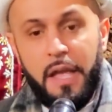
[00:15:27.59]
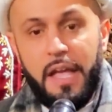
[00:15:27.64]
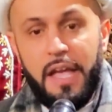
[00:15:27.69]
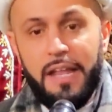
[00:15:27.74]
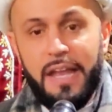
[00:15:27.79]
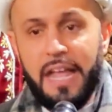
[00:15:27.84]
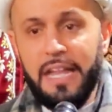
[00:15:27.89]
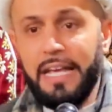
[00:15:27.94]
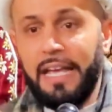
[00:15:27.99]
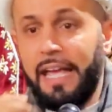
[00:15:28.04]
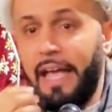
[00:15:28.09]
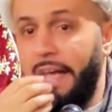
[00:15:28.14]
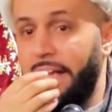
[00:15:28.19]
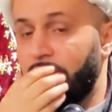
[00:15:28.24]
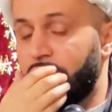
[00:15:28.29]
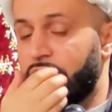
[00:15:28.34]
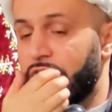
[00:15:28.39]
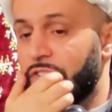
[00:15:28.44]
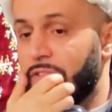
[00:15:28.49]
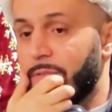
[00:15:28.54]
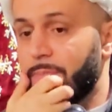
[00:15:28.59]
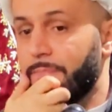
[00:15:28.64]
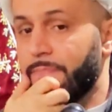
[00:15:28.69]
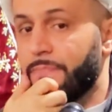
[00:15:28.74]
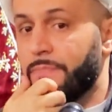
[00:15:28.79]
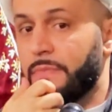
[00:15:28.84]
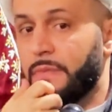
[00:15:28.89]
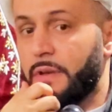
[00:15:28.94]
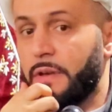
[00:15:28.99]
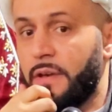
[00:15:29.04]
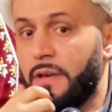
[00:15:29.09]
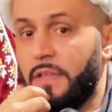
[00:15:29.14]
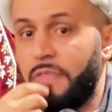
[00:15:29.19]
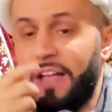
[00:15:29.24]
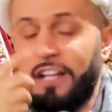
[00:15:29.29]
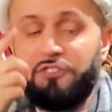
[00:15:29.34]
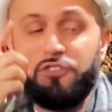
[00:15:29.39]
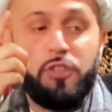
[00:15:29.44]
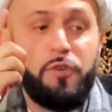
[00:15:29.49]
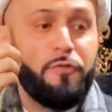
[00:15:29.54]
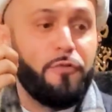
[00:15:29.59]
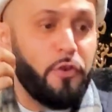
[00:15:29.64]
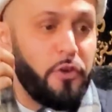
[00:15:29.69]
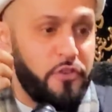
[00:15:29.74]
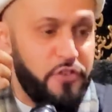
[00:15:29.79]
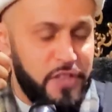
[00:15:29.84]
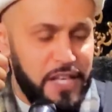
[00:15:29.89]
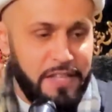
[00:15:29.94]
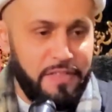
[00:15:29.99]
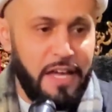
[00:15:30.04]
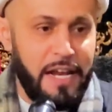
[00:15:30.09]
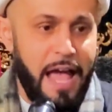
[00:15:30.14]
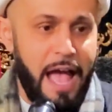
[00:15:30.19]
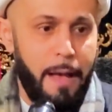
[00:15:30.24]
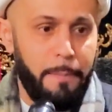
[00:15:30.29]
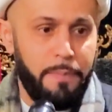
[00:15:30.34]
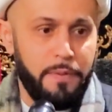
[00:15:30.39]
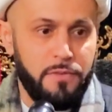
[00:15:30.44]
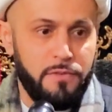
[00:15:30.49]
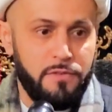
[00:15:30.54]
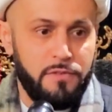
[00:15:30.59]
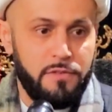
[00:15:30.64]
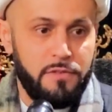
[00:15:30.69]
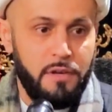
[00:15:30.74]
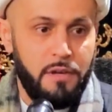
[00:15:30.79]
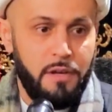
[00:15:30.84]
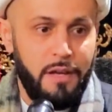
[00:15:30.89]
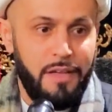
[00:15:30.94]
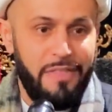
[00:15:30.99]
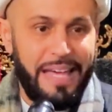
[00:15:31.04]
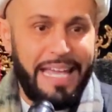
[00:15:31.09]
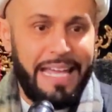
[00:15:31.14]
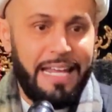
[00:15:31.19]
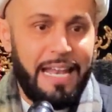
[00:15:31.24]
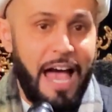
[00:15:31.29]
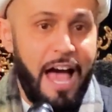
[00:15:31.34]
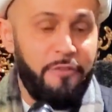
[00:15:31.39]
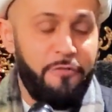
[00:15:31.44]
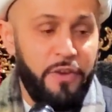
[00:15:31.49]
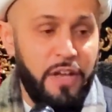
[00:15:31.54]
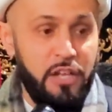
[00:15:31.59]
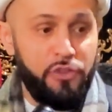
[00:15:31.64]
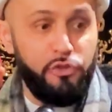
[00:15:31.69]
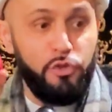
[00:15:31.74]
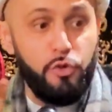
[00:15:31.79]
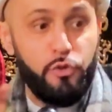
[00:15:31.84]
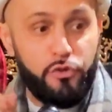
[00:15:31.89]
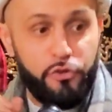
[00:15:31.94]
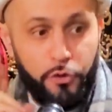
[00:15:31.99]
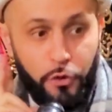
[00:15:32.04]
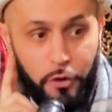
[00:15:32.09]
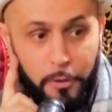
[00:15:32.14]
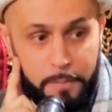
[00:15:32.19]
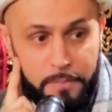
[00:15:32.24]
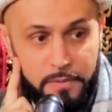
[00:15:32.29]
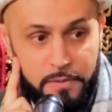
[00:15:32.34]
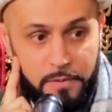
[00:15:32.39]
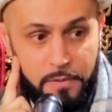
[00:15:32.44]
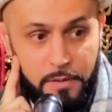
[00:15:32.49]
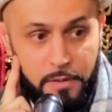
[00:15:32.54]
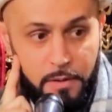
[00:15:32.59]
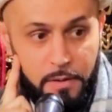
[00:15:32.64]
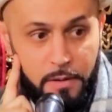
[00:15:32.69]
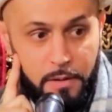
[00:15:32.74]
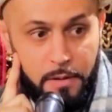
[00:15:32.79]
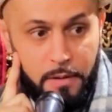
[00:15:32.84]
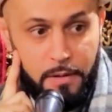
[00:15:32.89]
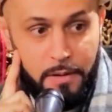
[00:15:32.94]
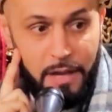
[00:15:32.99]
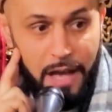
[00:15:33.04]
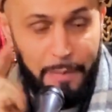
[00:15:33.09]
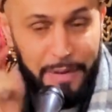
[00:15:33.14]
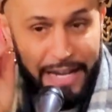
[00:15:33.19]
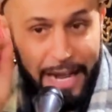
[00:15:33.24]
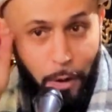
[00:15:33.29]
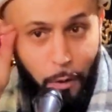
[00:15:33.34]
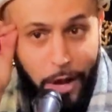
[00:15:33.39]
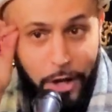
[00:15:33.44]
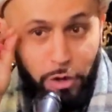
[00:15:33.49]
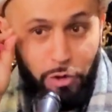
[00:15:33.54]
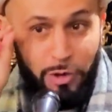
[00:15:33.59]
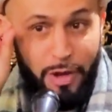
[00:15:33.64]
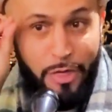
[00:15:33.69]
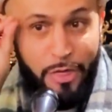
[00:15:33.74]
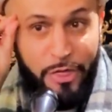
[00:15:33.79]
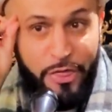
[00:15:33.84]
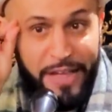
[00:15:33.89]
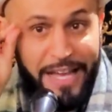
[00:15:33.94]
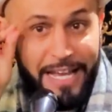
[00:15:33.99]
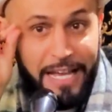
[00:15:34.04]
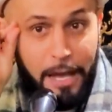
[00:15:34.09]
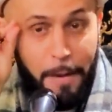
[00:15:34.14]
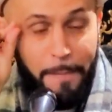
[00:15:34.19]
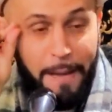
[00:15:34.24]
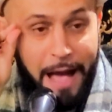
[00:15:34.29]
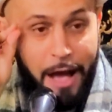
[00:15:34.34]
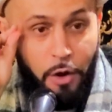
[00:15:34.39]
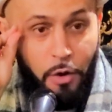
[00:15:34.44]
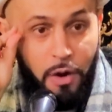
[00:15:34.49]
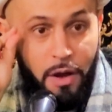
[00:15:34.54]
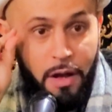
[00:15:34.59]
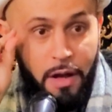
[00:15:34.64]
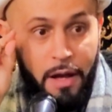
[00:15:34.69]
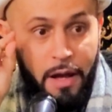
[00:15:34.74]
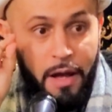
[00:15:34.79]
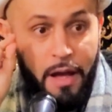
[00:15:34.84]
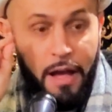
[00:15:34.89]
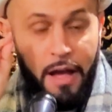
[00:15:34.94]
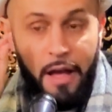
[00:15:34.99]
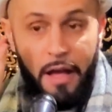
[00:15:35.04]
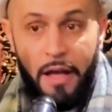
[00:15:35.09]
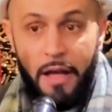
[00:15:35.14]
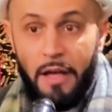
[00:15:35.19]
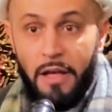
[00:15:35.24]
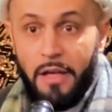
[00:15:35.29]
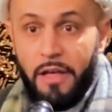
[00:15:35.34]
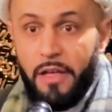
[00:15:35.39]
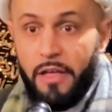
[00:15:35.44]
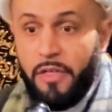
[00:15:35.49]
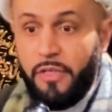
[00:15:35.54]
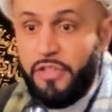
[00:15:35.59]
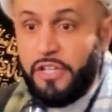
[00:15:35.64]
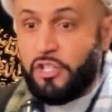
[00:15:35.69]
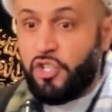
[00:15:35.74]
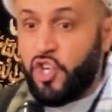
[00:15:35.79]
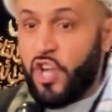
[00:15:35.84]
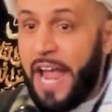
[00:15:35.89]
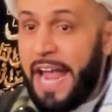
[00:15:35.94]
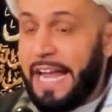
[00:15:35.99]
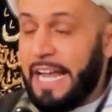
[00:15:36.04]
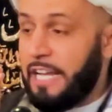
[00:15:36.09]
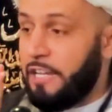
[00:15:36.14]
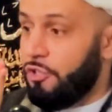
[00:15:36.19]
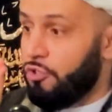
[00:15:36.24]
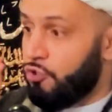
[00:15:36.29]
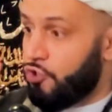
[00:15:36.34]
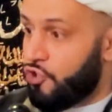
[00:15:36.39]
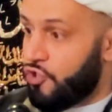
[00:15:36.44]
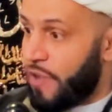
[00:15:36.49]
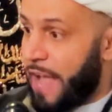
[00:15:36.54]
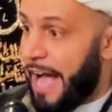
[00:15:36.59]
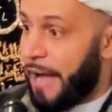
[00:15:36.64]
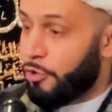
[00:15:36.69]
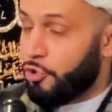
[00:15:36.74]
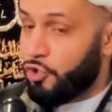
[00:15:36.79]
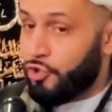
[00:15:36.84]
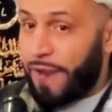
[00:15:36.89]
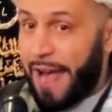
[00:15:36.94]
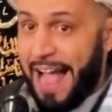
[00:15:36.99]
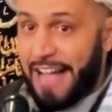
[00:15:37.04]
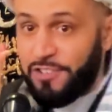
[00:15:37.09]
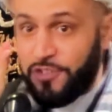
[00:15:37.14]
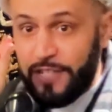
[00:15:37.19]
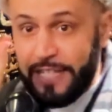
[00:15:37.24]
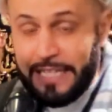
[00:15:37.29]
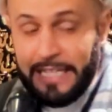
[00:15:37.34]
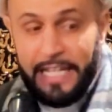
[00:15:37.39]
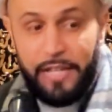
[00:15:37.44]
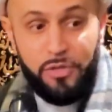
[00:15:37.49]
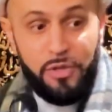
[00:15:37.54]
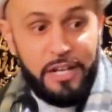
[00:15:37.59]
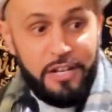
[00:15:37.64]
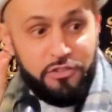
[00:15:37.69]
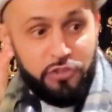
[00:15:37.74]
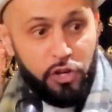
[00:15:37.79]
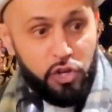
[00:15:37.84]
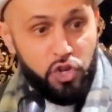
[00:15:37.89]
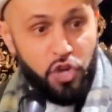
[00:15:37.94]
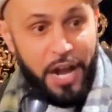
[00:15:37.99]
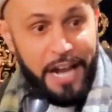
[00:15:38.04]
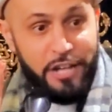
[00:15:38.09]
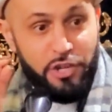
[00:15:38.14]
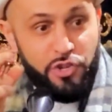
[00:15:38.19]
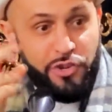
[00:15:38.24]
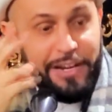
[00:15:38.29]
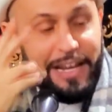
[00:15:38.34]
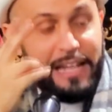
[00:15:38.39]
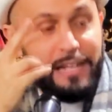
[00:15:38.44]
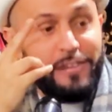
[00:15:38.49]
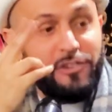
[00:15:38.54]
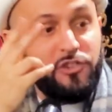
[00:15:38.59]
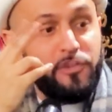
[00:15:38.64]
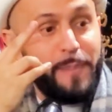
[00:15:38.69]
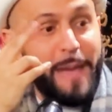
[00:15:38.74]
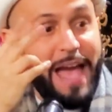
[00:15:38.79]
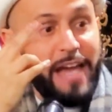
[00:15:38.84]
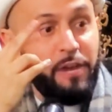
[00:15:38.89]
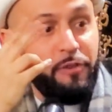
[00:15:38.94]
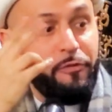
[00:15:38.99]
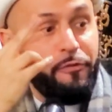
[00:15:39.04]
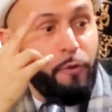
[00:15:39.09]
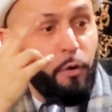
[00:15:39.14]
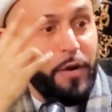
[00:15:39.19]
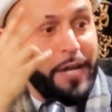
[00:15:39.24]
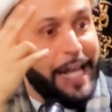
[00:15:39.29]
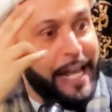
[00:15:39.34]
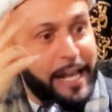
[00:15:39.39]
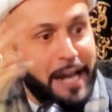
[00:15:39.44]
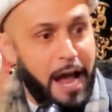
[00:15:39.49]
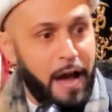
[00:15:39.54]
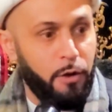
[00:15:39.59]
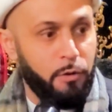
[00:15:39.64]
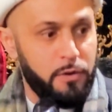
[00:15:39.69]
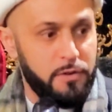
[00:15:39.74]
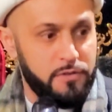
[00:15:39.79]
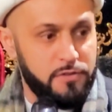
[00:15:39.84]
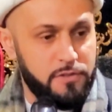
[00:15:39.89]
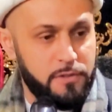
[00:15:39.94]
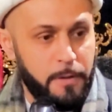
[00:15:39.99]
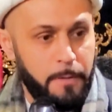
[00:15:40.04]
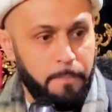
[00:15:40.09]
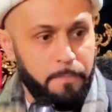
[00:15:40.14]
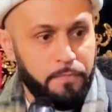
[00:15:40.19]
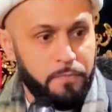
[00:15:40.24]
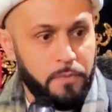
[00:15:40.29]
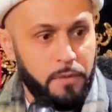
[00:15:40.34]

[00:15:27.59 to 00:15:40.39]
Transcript: In any case, that's the first thing that happens. The Khilafah is usurped. I mean, I want you to think about the change, how drastically things are changing in a span of 48 hours.